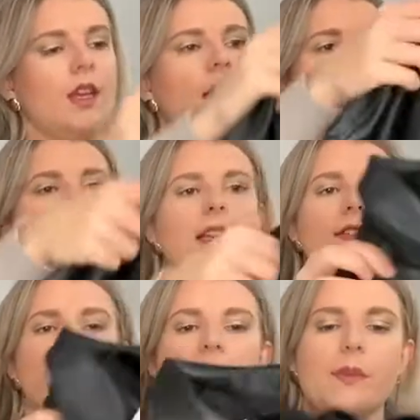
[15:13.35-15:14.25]
and then it's
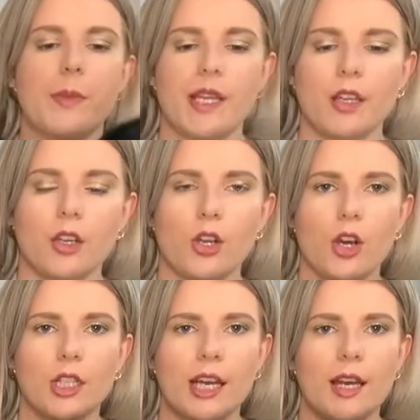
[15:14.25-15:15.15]
got this big
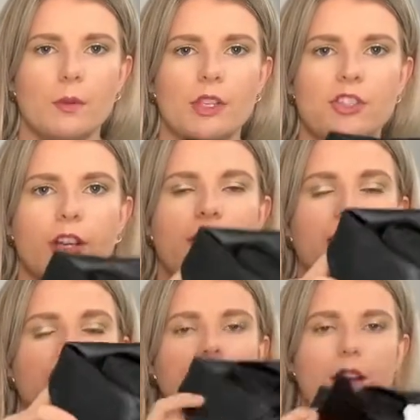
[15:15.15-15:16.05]
collar which I
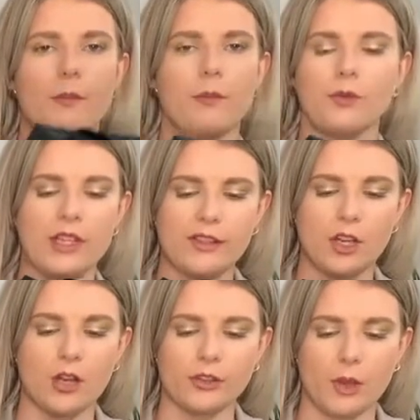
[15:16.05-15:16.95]
think these
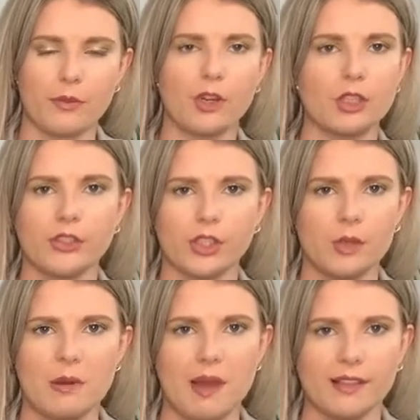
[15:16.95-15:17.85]
type of collars are going to
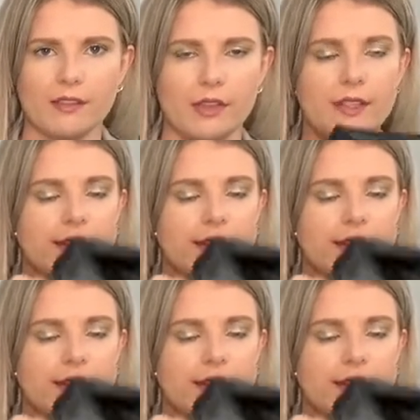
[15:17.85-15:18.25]
be massive this